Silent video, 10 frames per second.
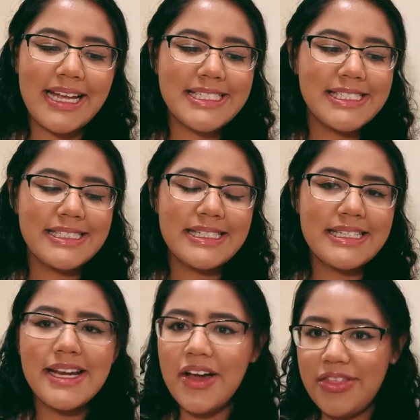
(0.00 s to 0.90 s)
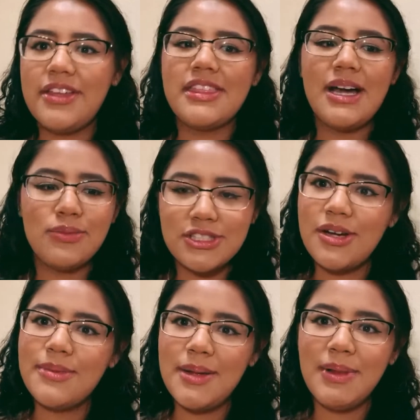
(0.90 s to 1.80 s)
did nothing that was on
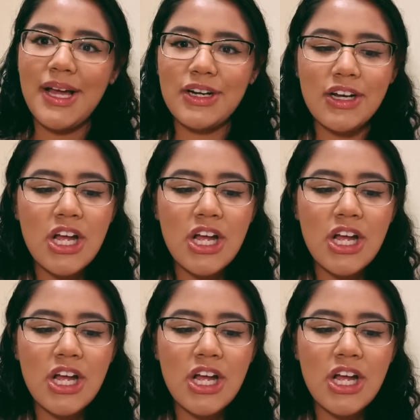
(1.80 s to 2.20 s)
my planner.